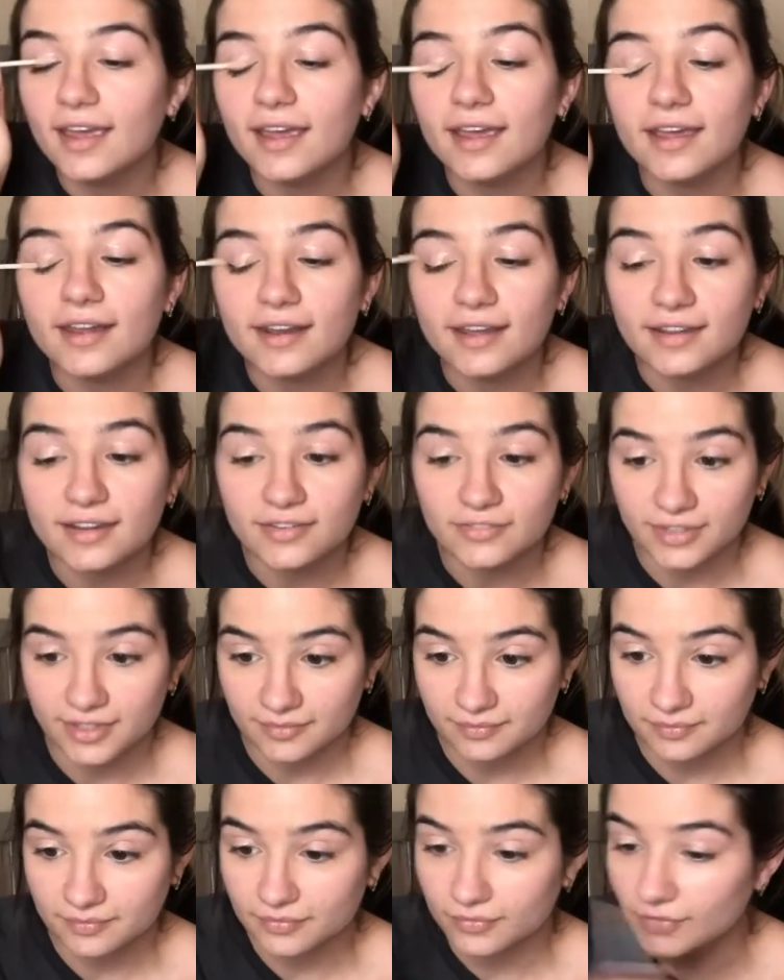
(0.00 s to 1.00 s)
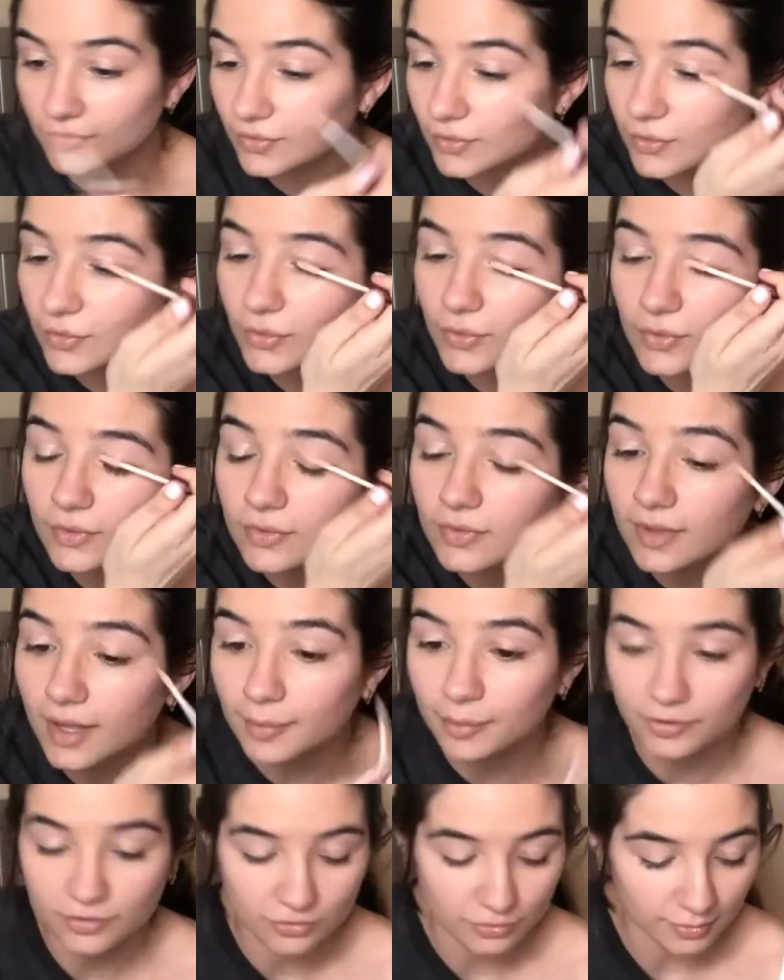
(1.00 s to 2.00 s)
and I love it. Ooh, I
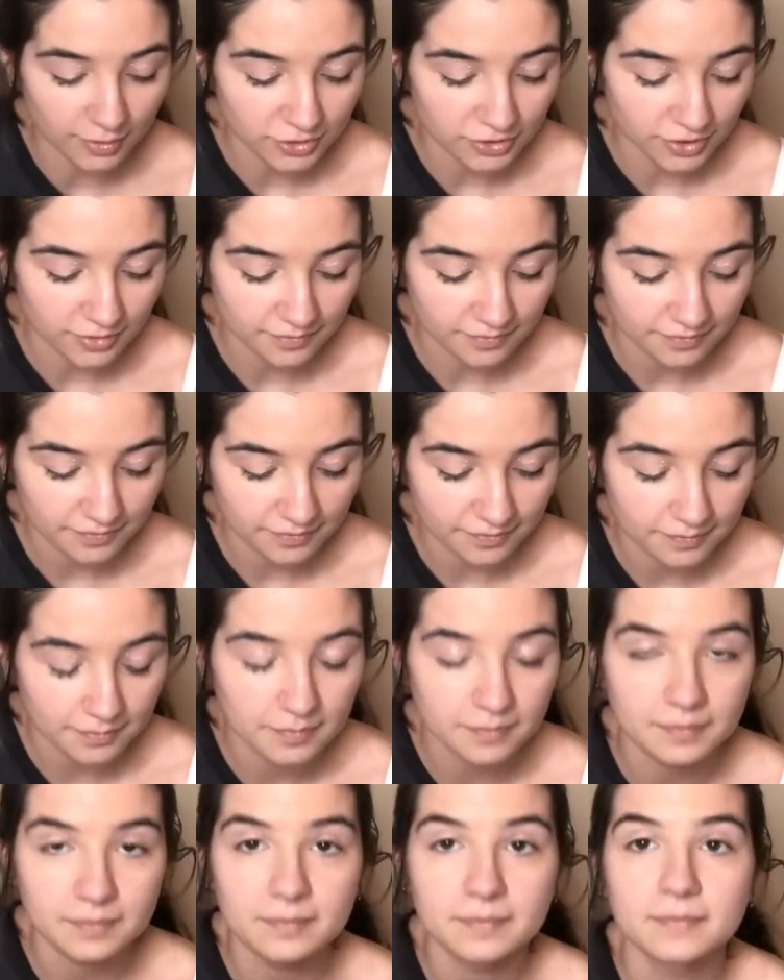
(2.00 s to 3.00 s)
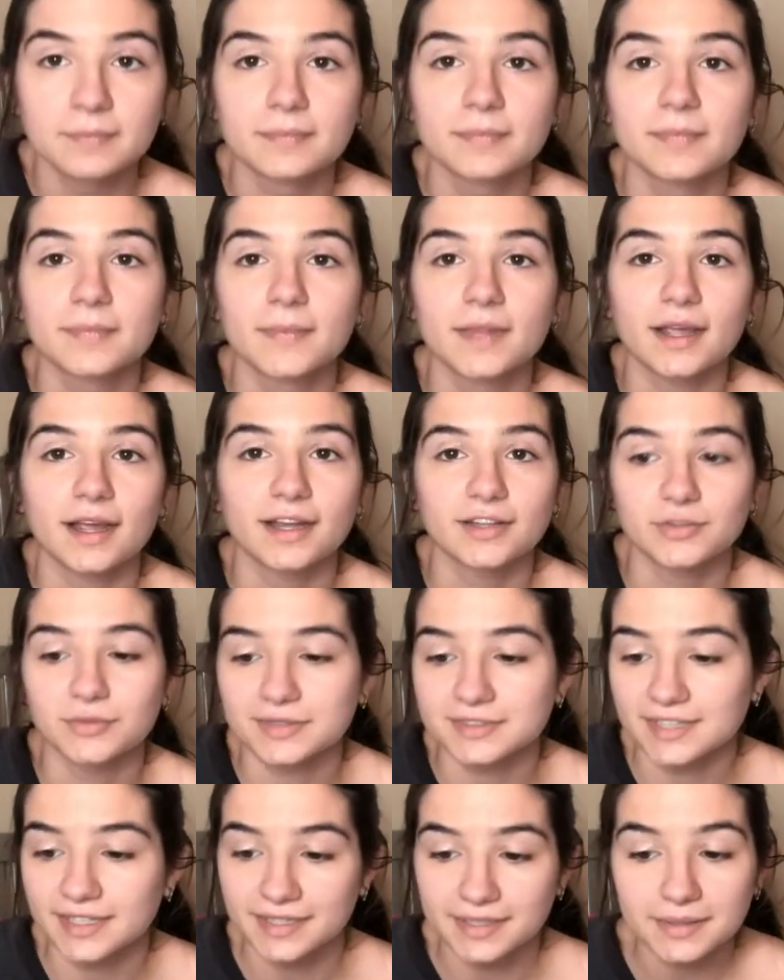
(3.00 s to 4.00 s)
put too much on. Got too
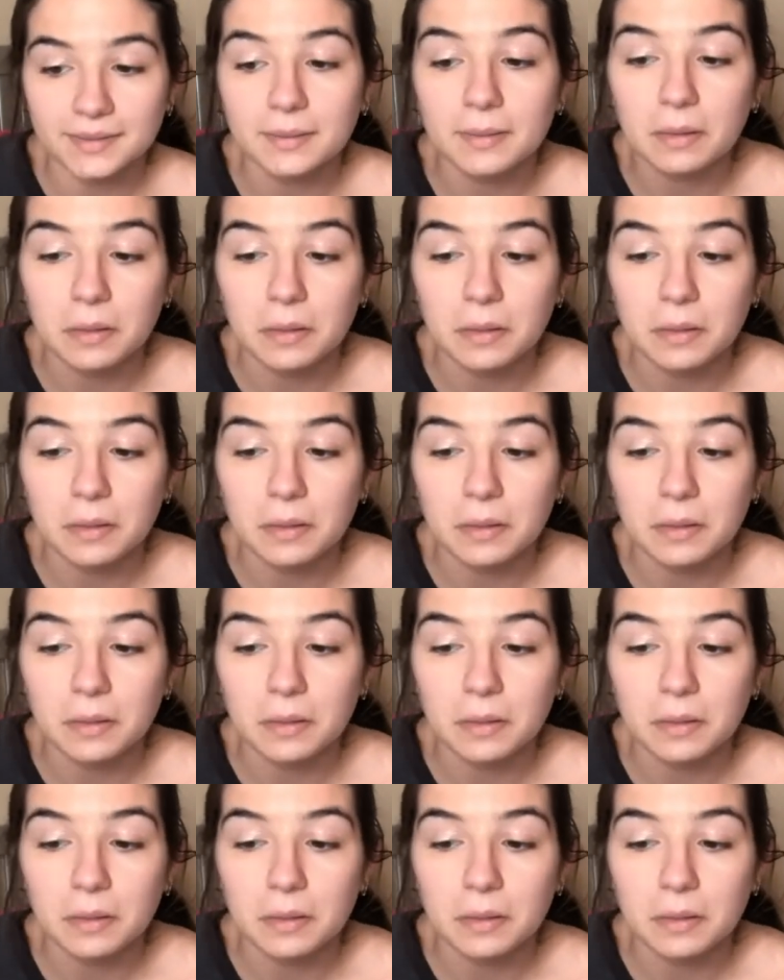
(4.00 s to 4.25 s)
excited.